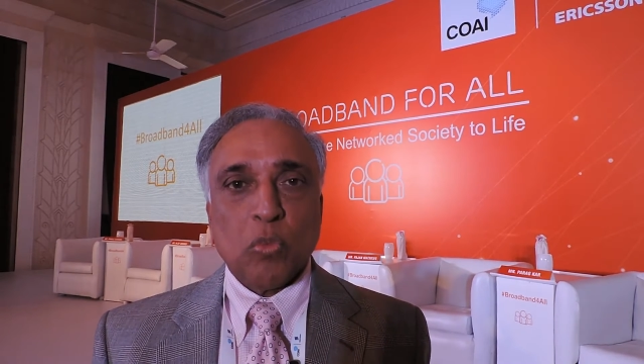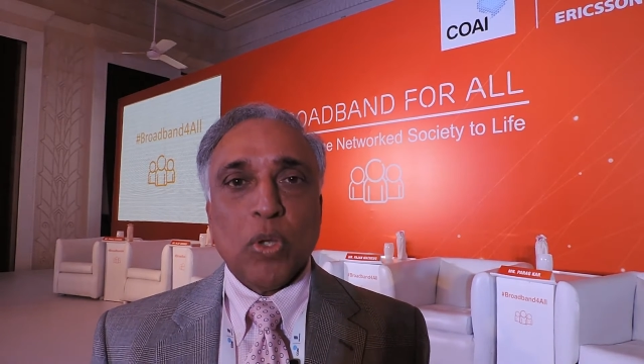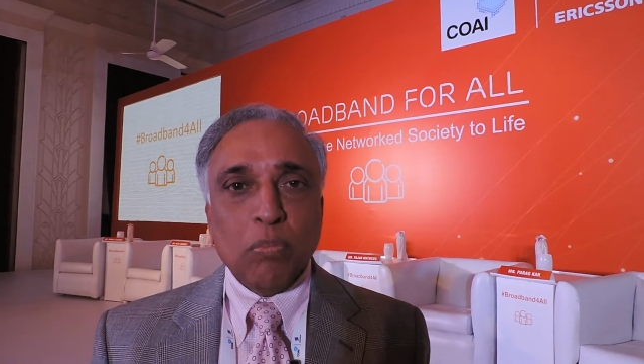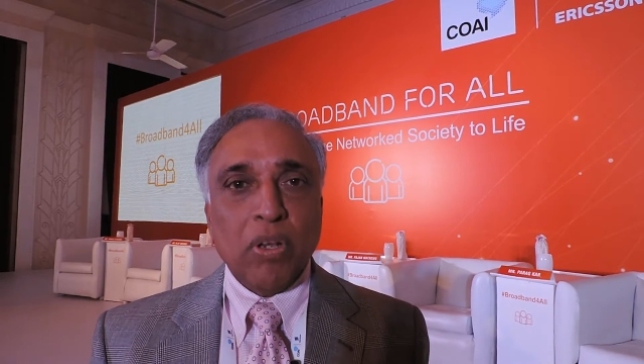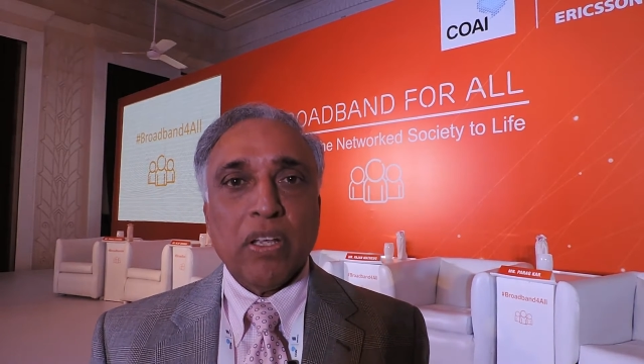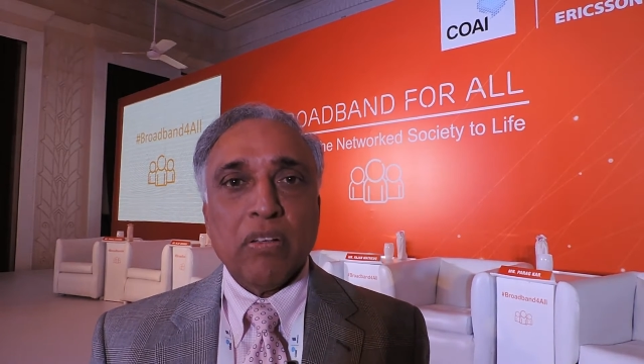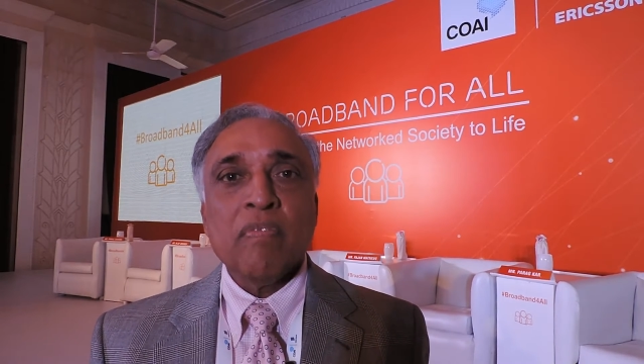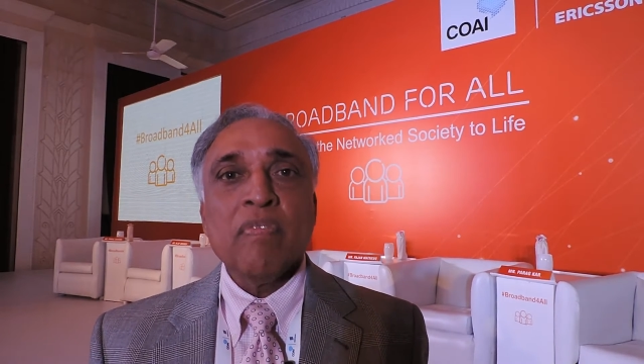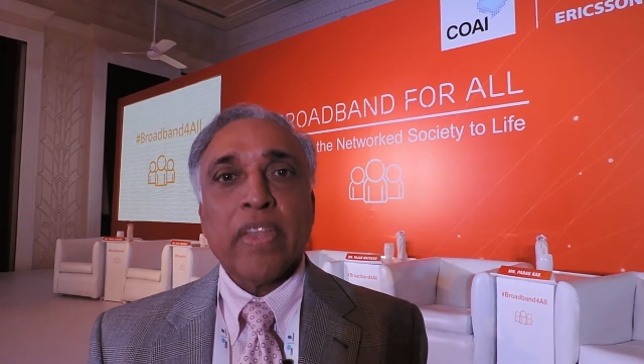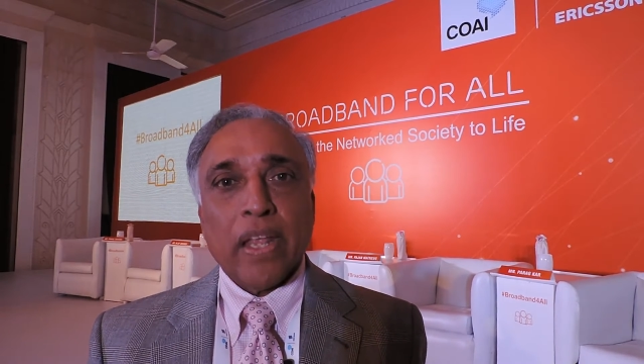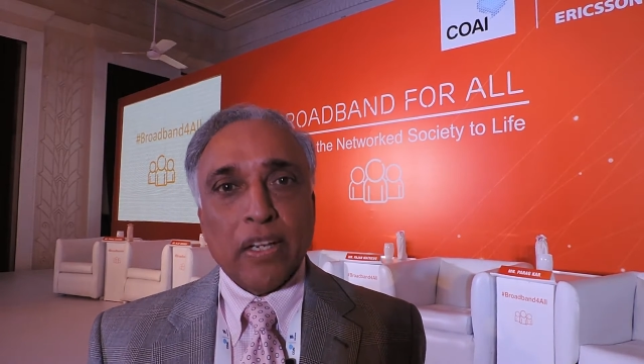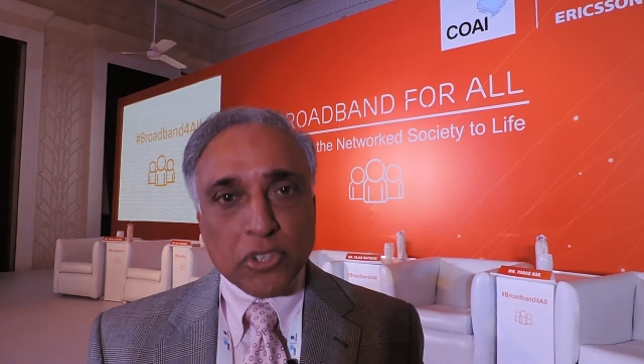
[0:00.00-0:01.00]
So we believe
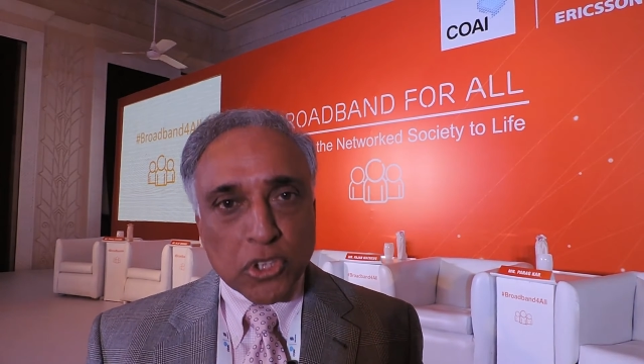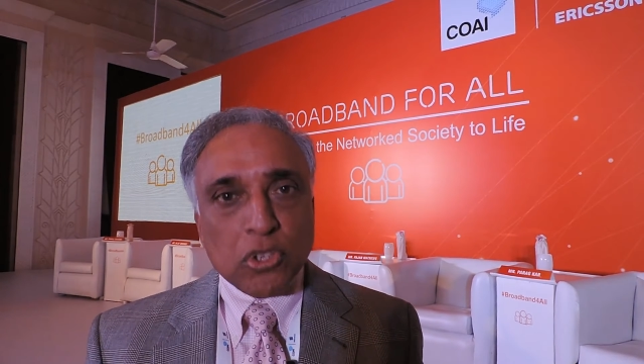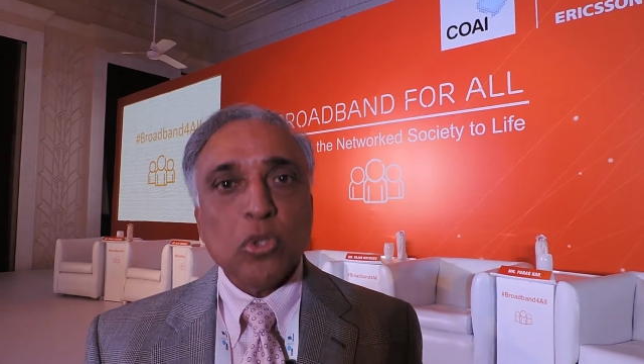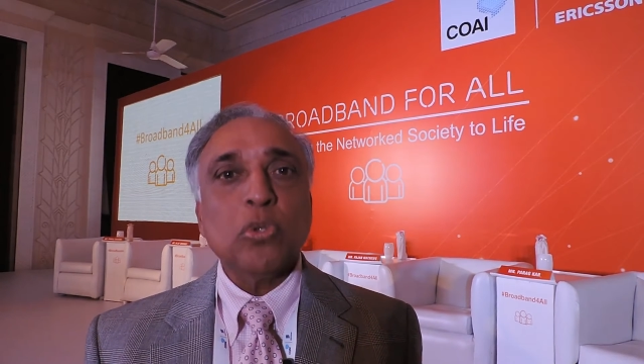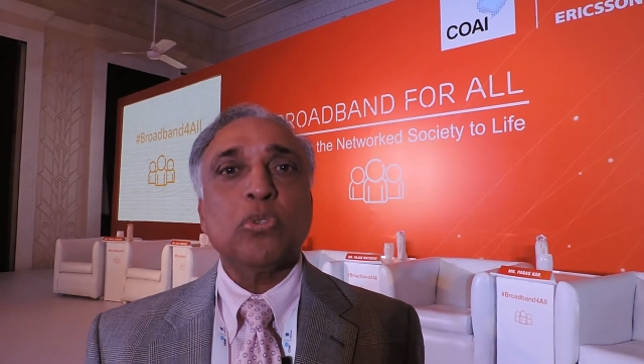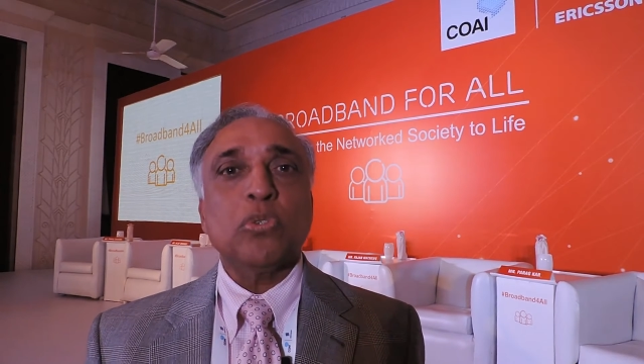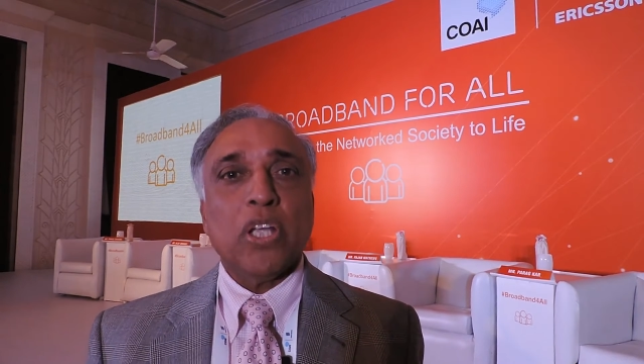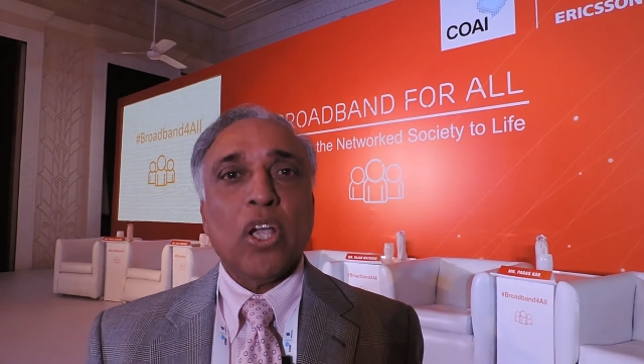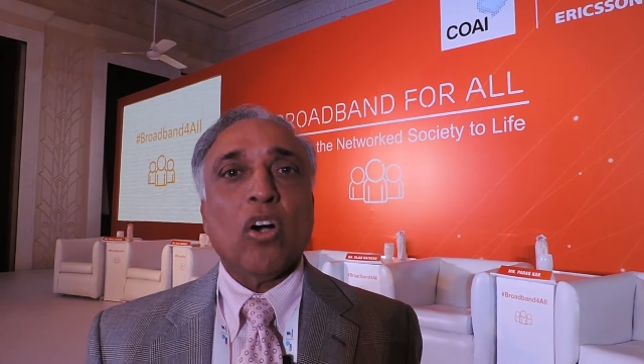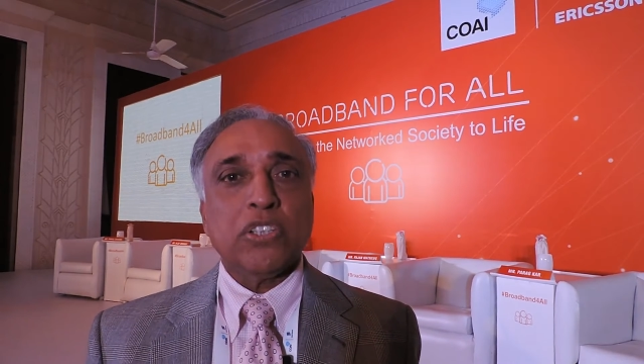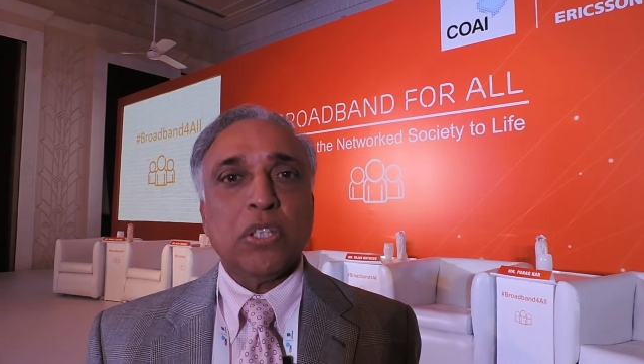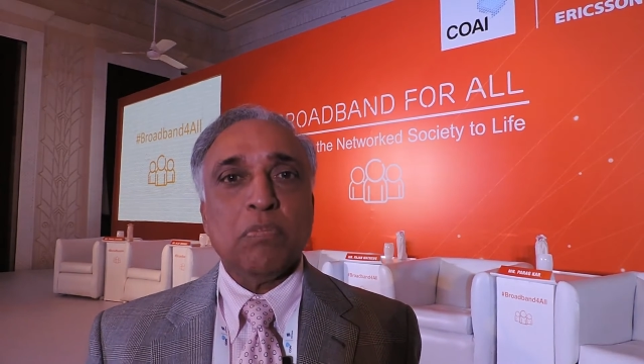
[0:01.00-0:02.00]
that it should go through
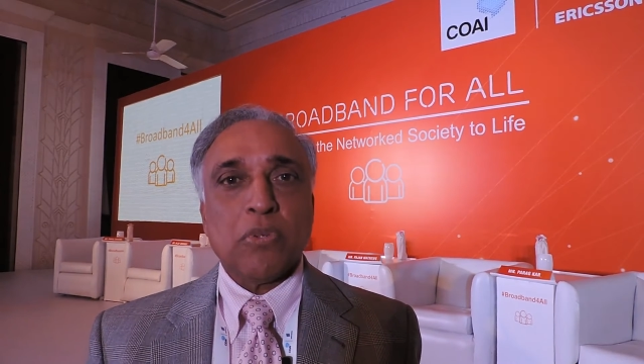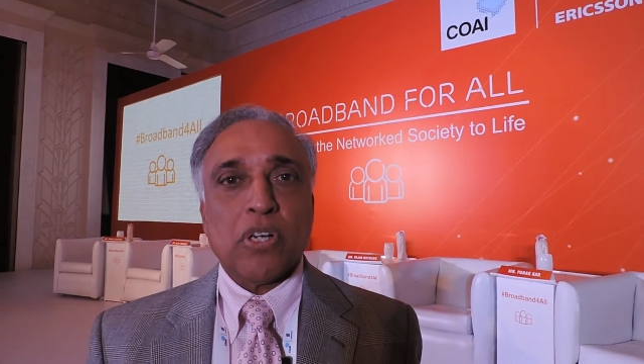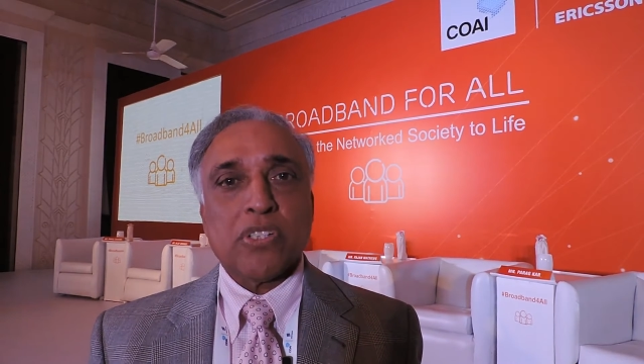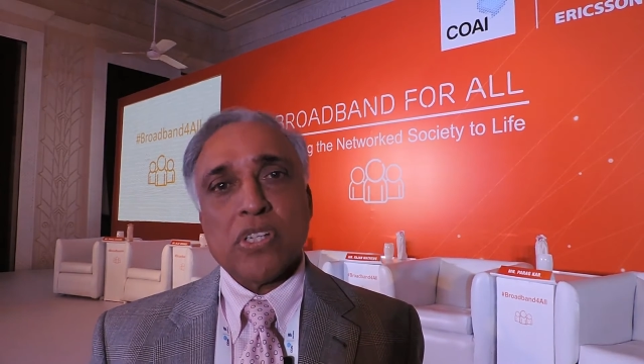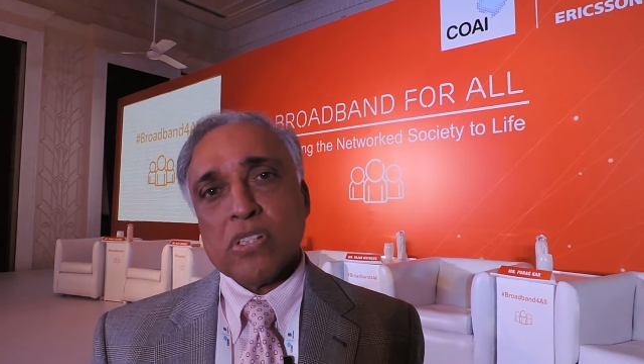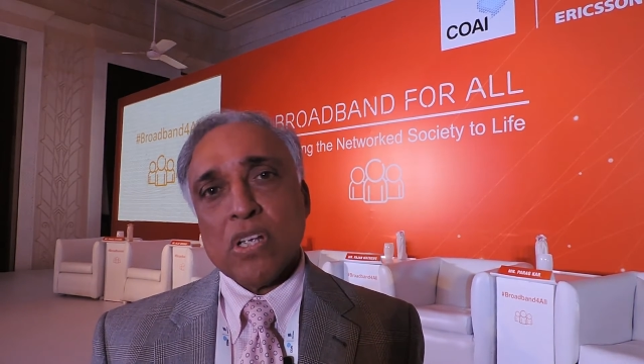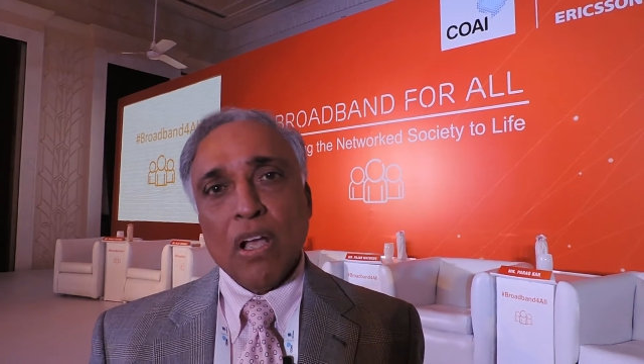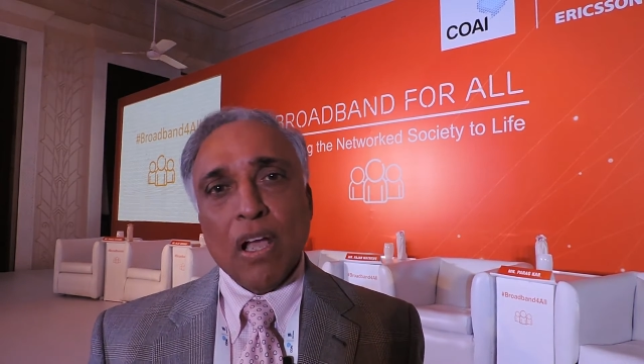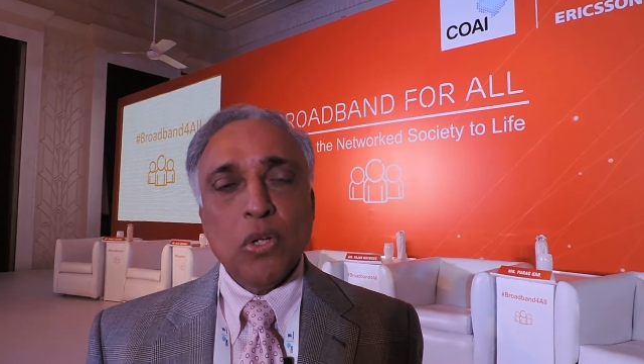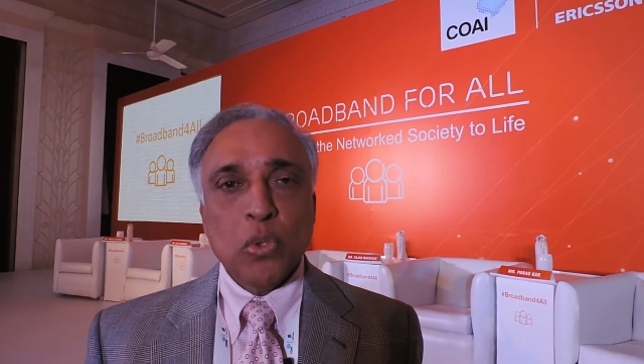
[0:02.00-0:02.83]
the auction process,